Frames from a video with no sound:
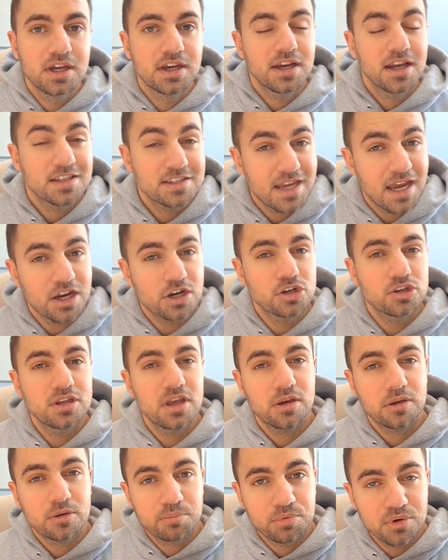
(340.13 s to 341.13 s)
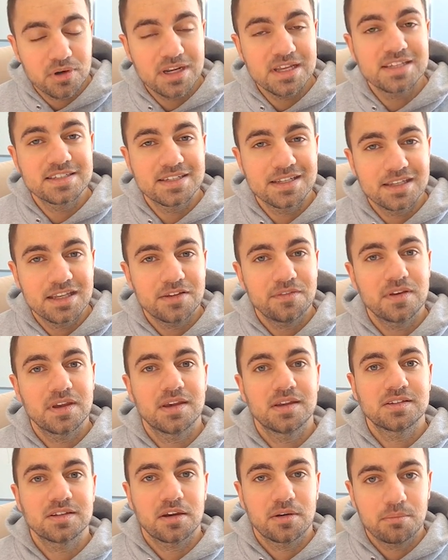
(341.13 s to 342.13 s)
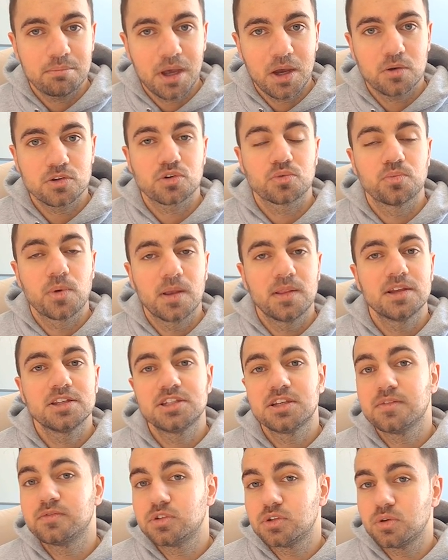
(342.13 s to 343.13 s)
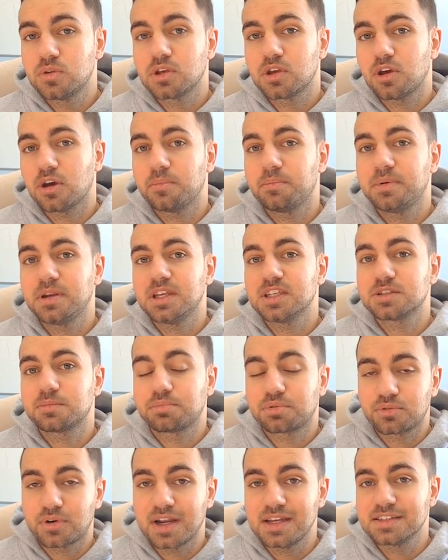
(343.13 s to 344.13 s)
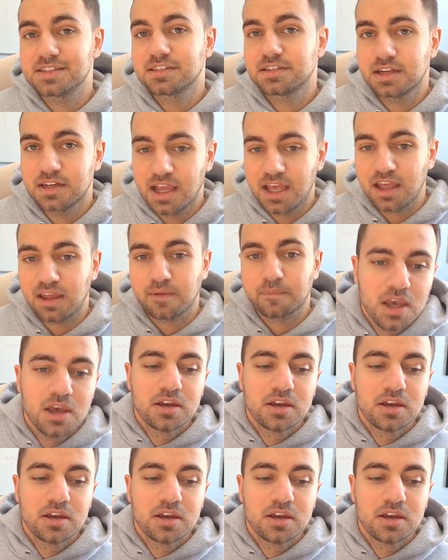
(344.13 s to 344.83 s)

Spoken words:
it's actually a pretty significant amount relative to the company's price today.